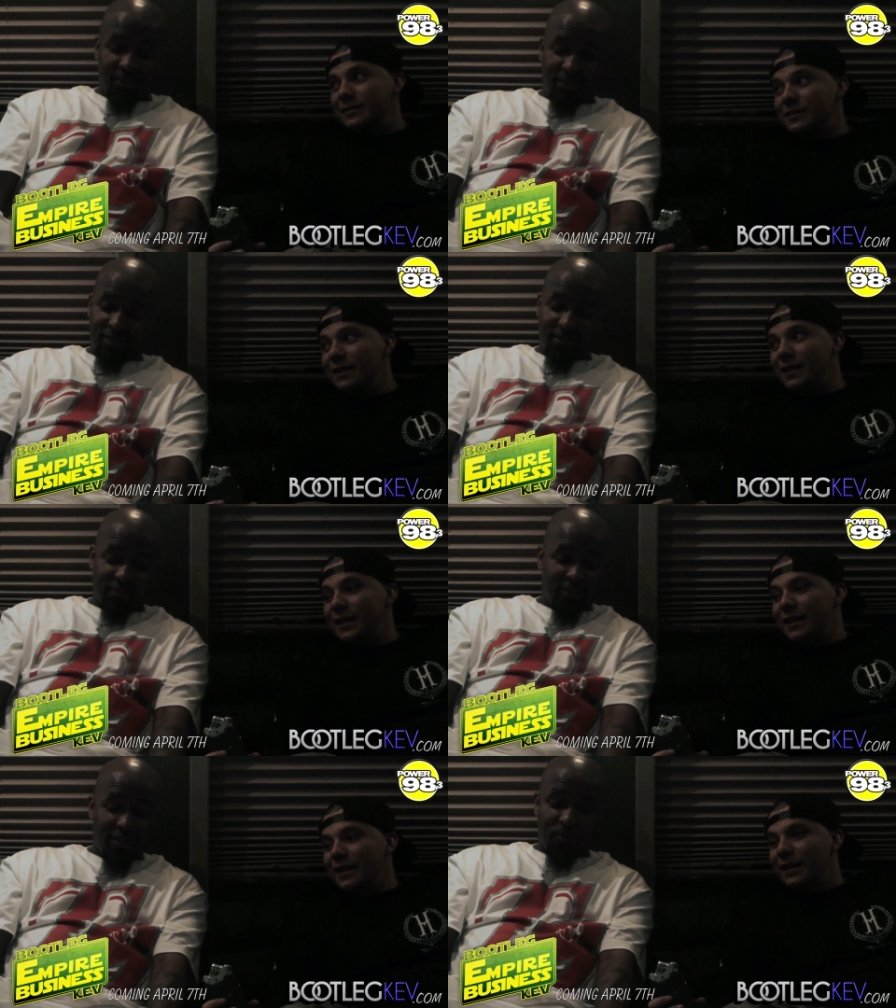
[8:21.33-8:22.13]
Yeah, this is
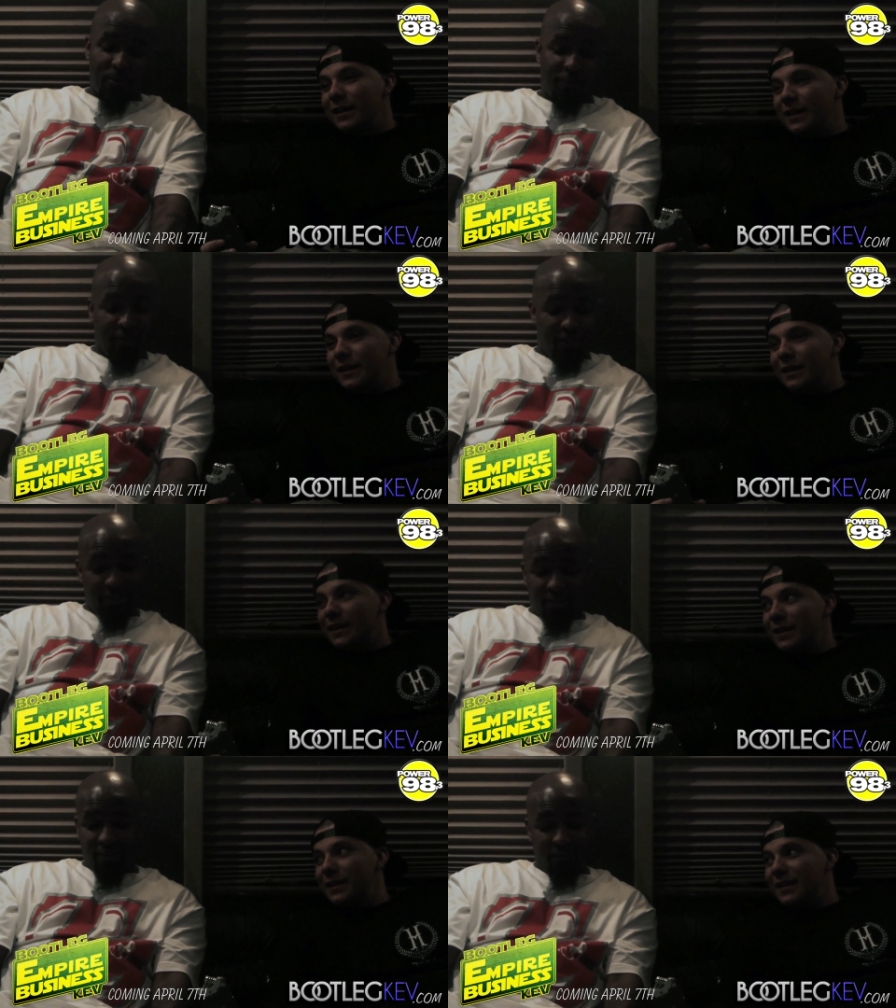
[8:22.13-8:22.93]
another motherfucker that
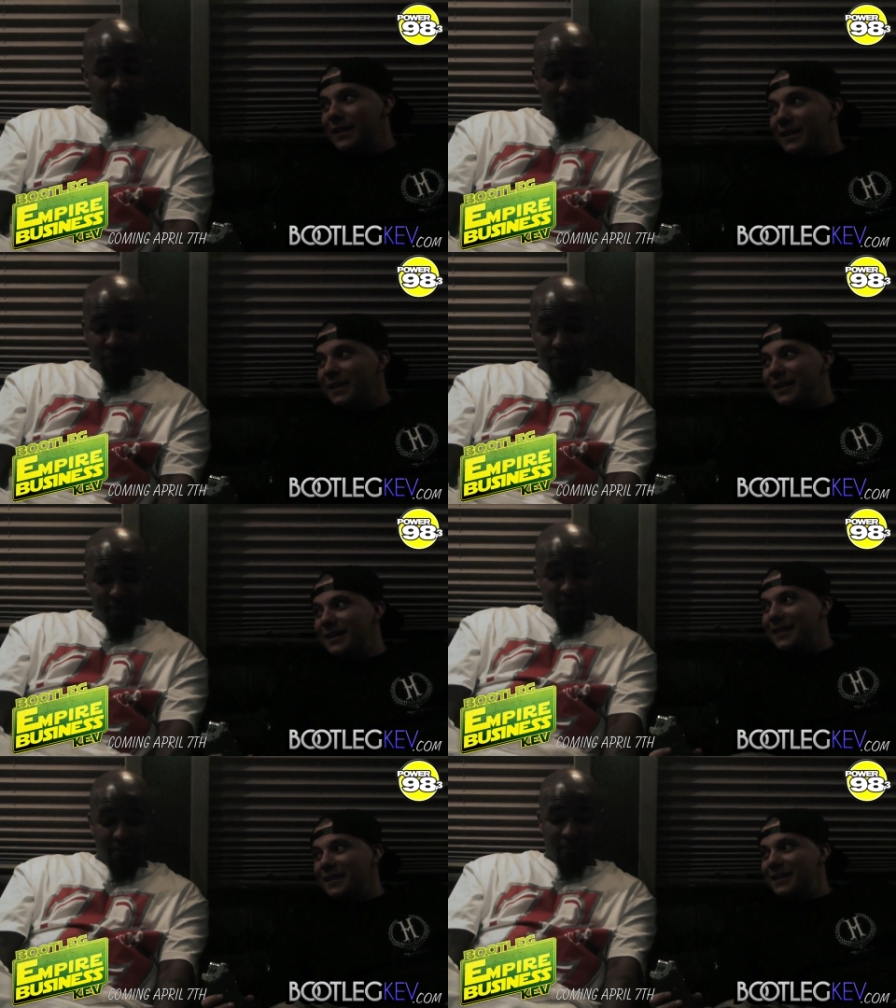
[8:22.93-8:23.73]
did a hook for me,
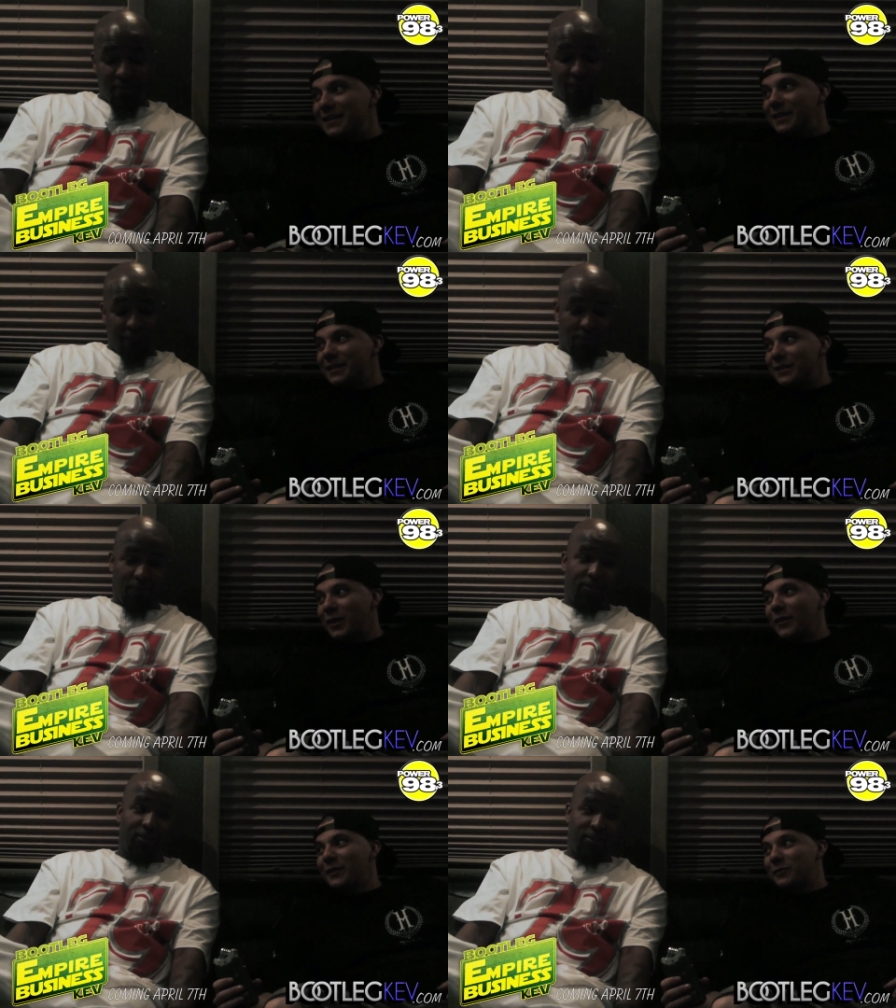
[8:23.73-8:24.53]
man. On that first on
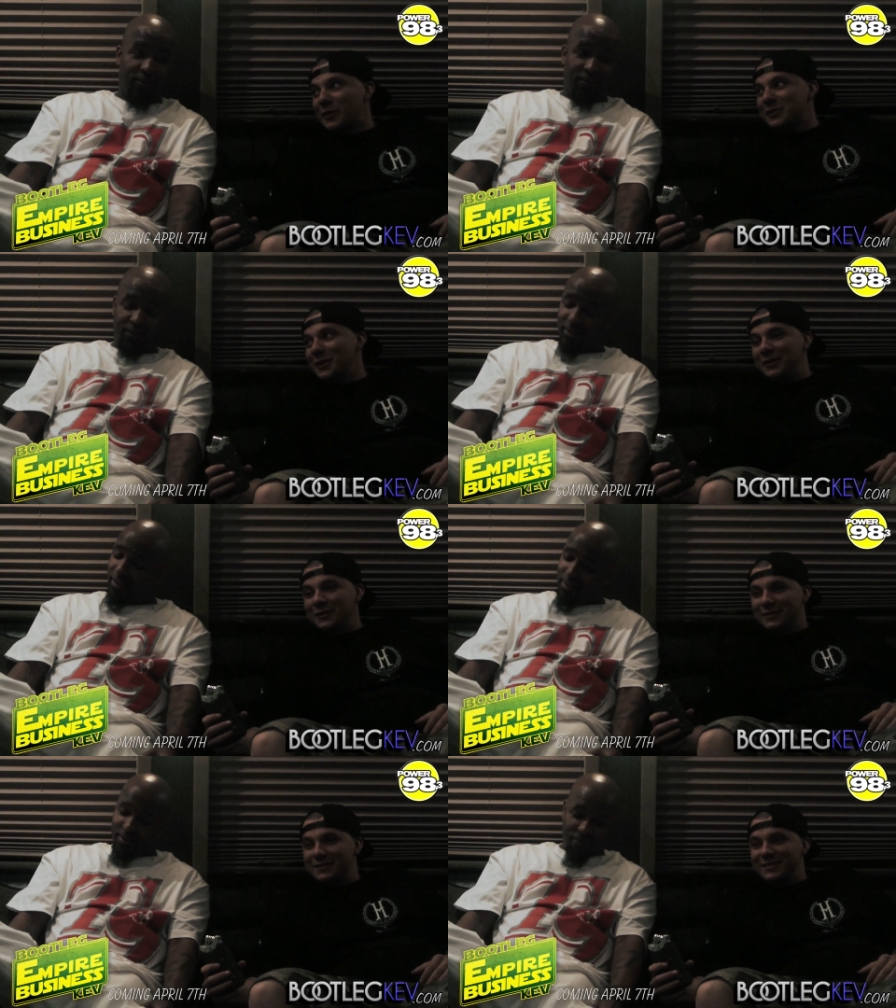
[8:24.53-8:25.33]
song. that first song.
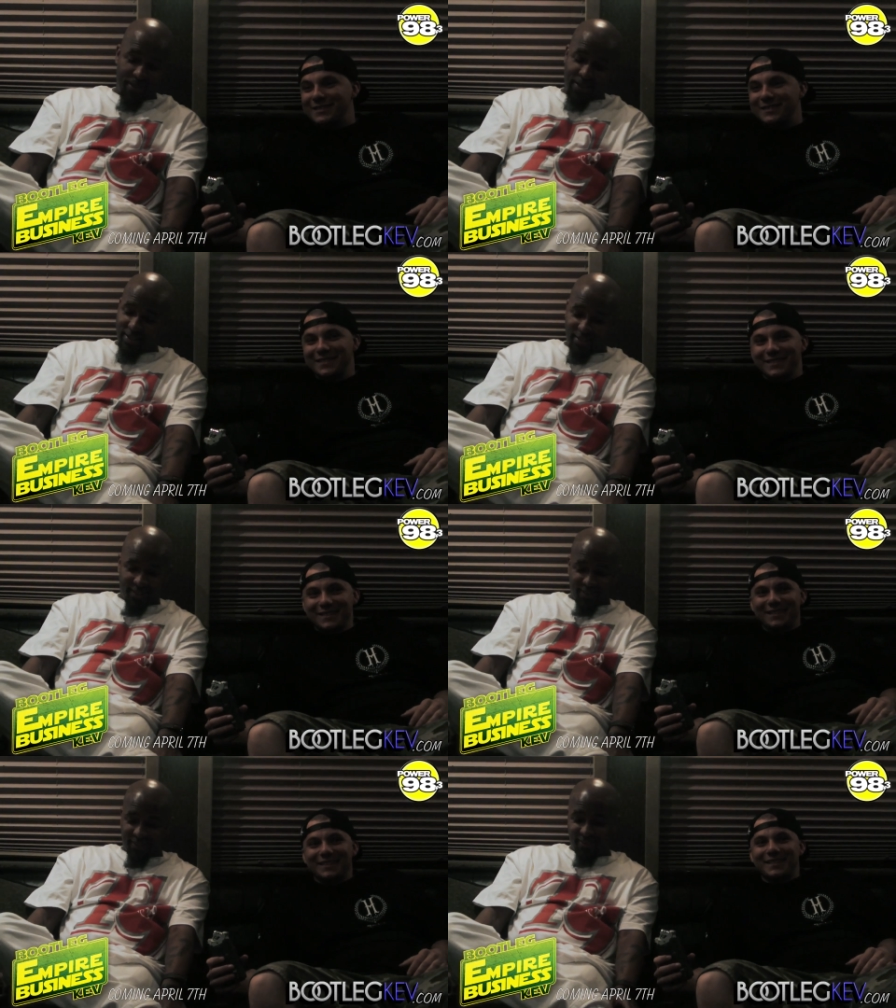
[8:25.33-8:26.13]
Oh
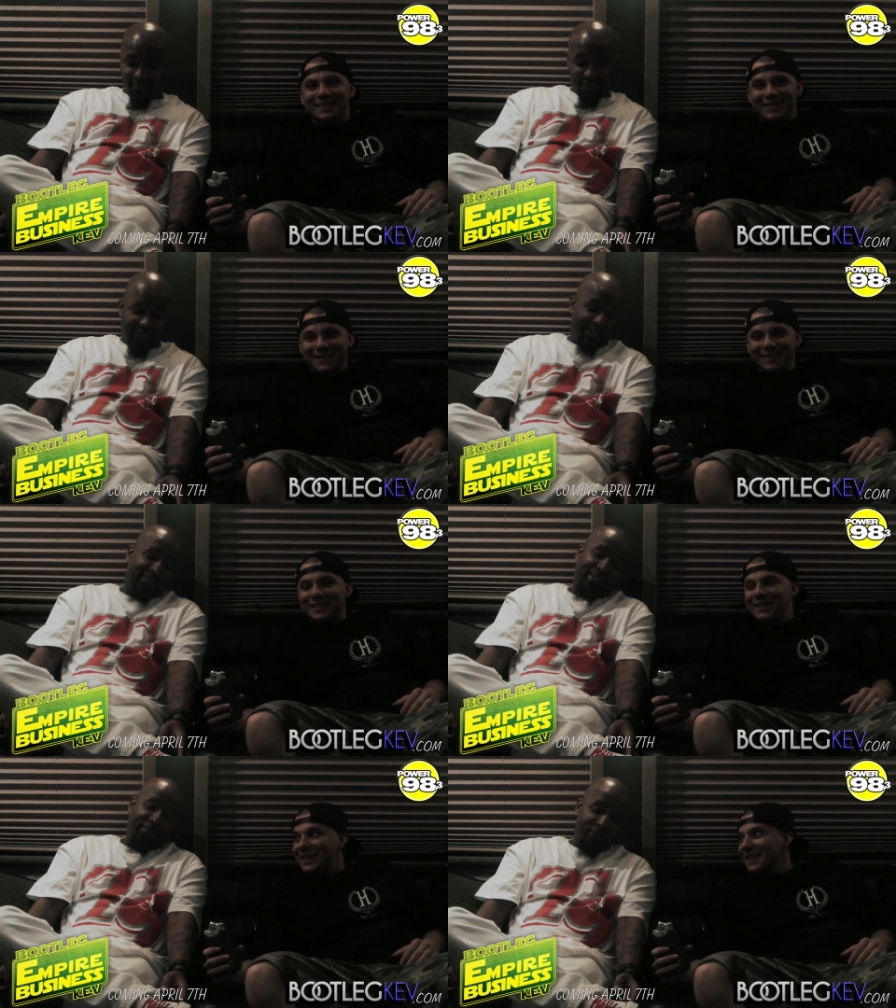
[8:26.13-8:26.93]
man, I can't
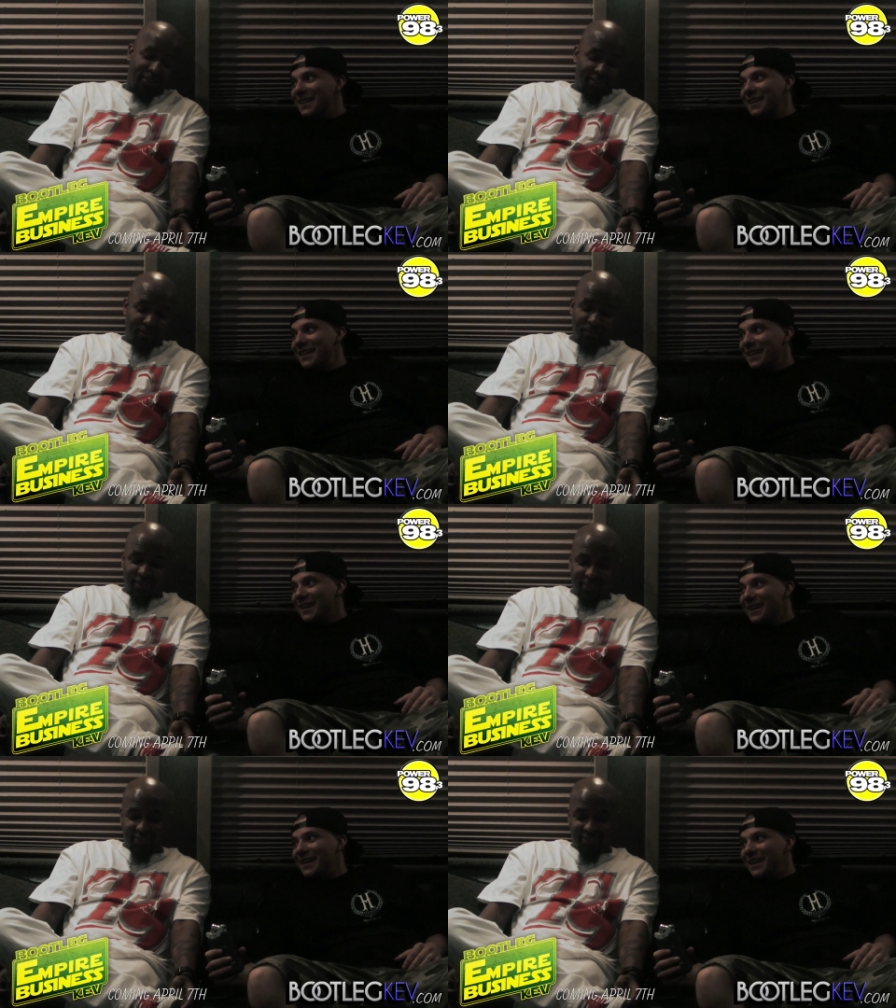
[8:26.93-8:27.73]
say what it is, but
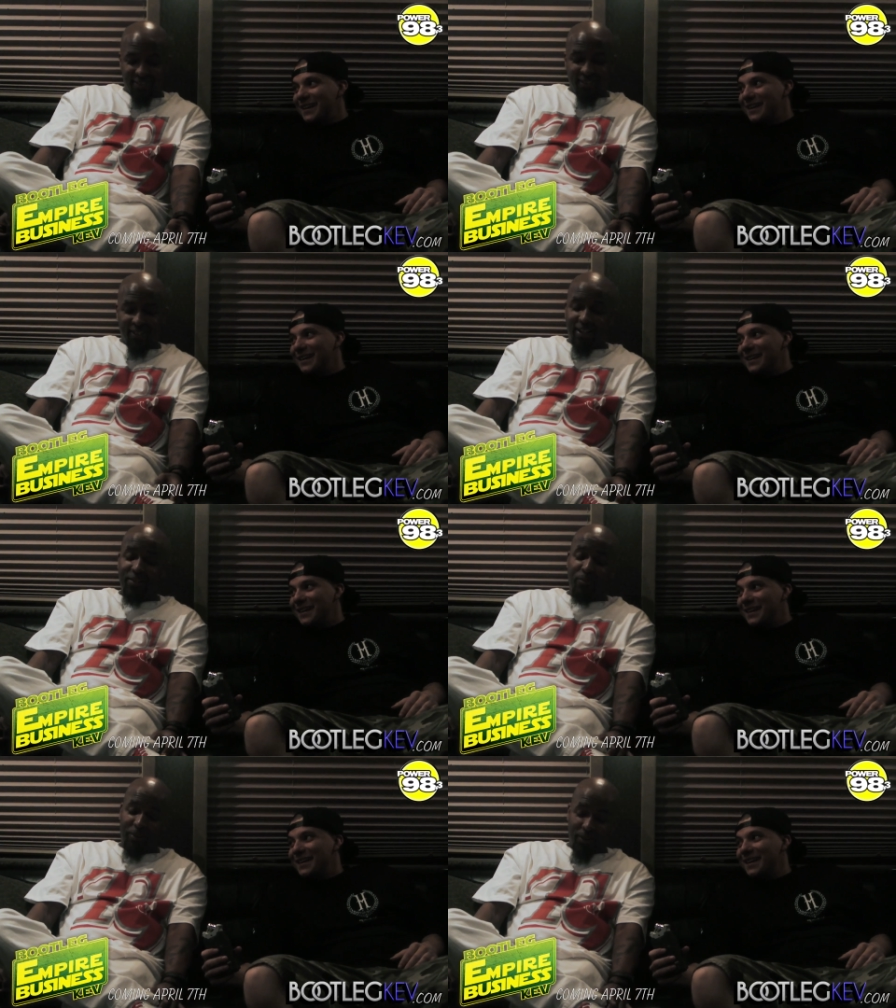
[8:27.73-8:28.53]
uh, that's a
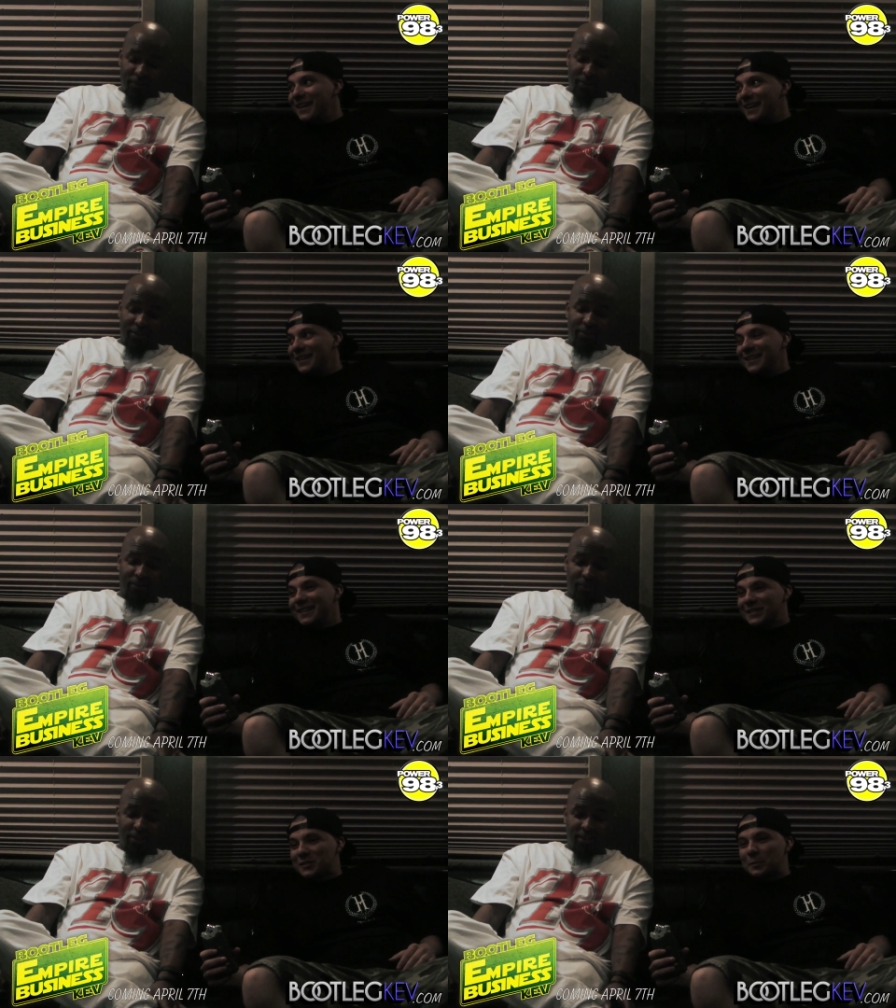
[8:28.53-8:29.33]
big one. You know.
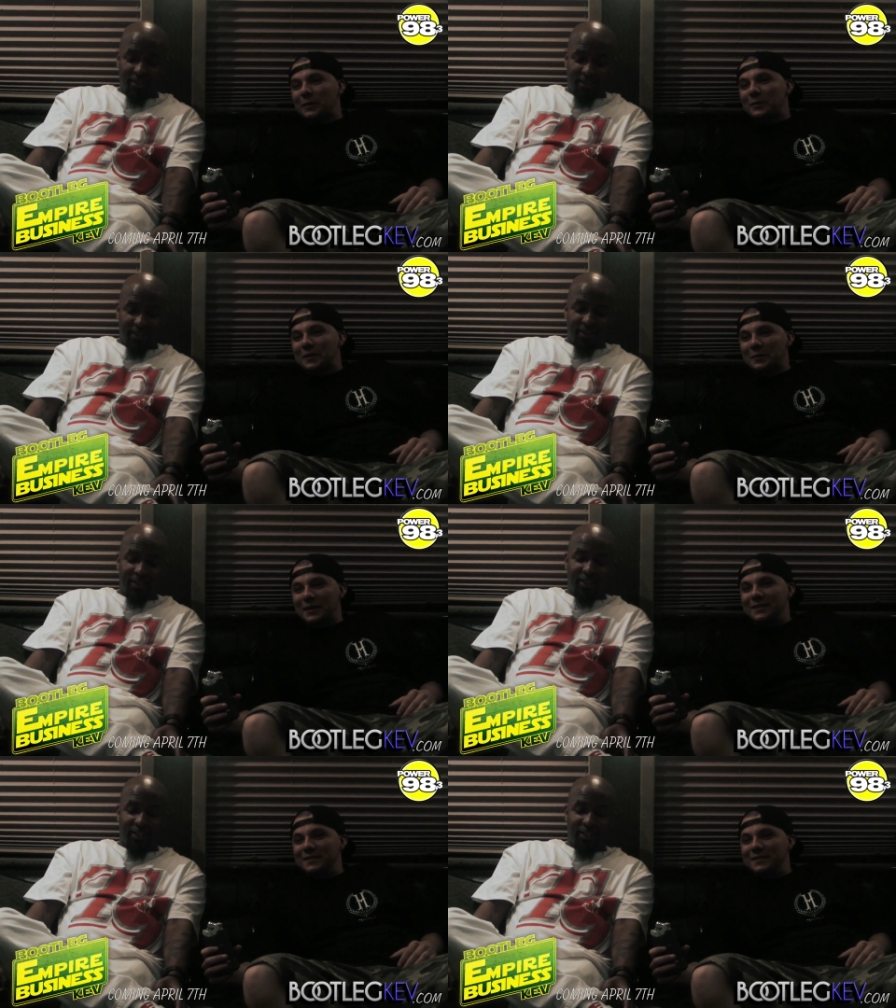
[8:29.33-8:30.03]
that's a big one. Okay.